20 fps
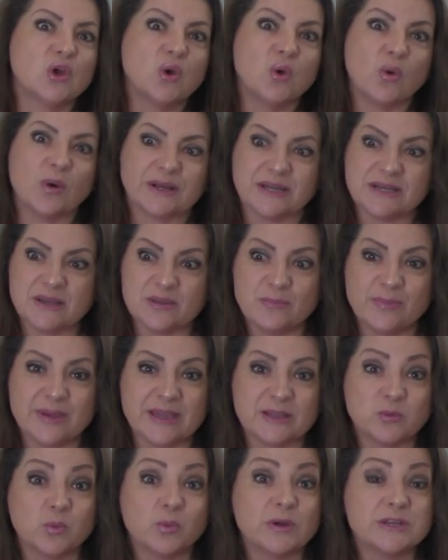go at an
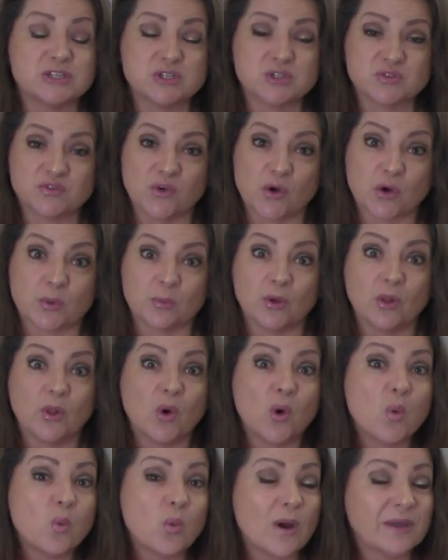event where it's formal.
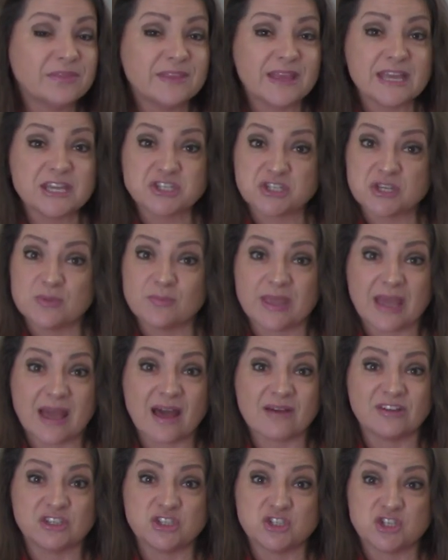Or one day she may
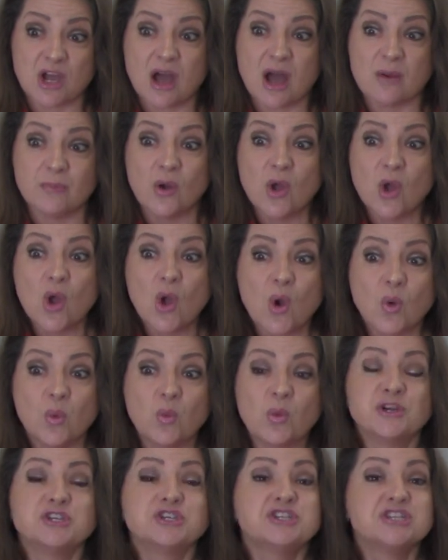have a job
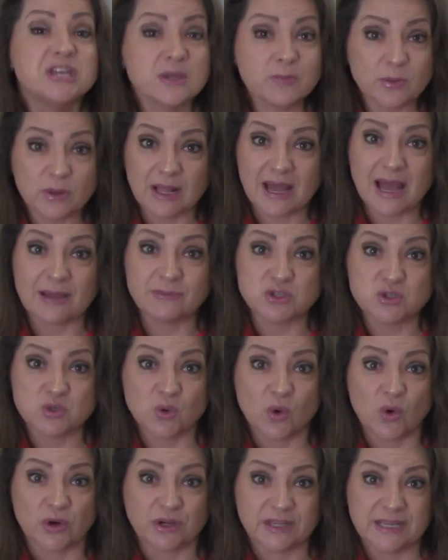where she will have to
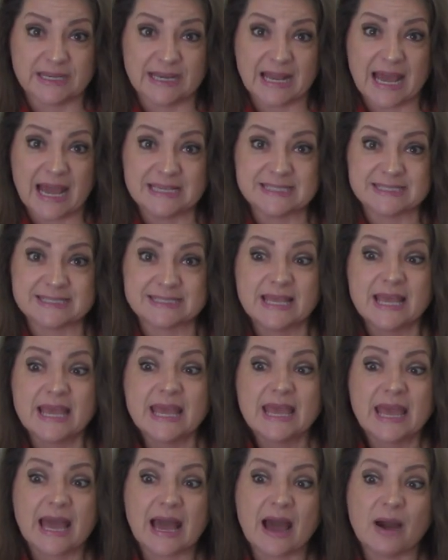organize
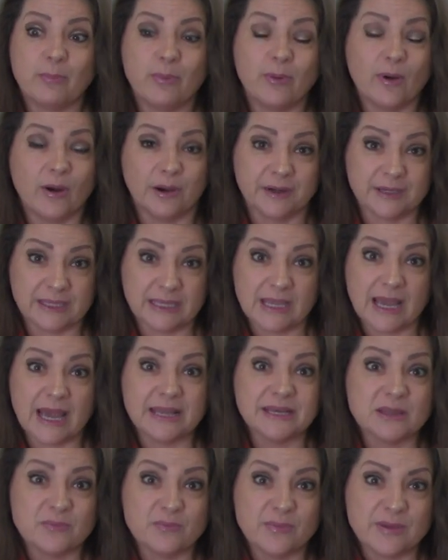a party,
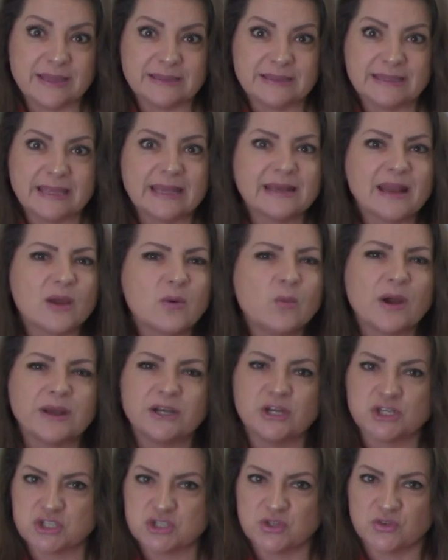an event, and I
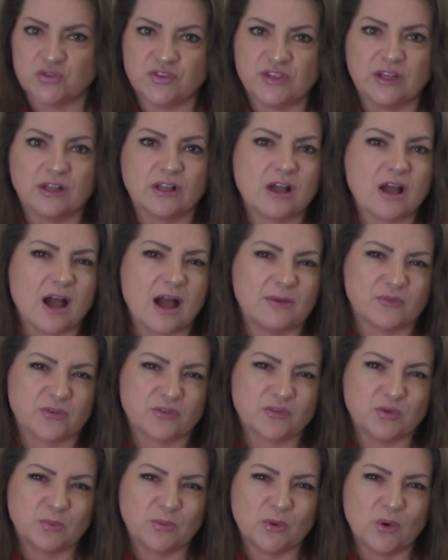want her to feel
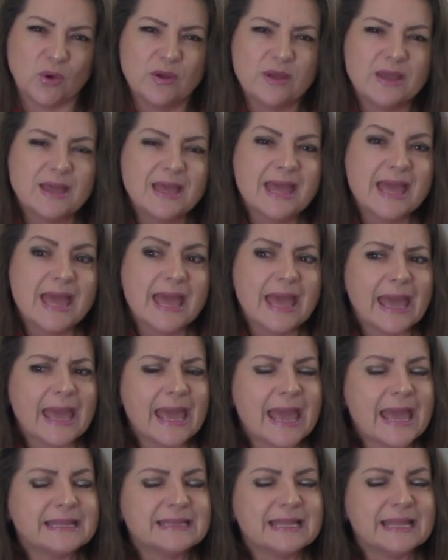comfortable.
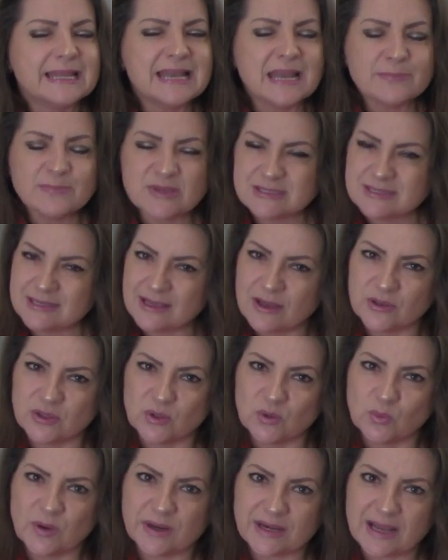And let me tell
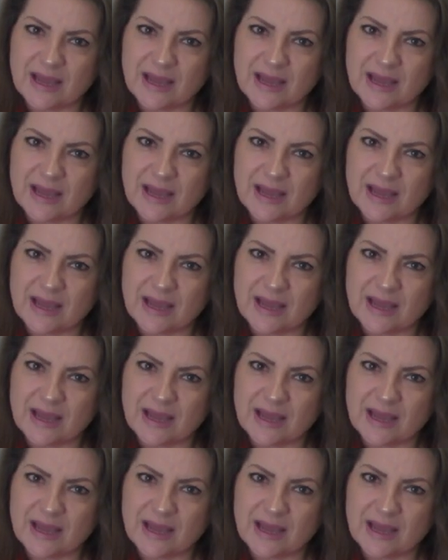you what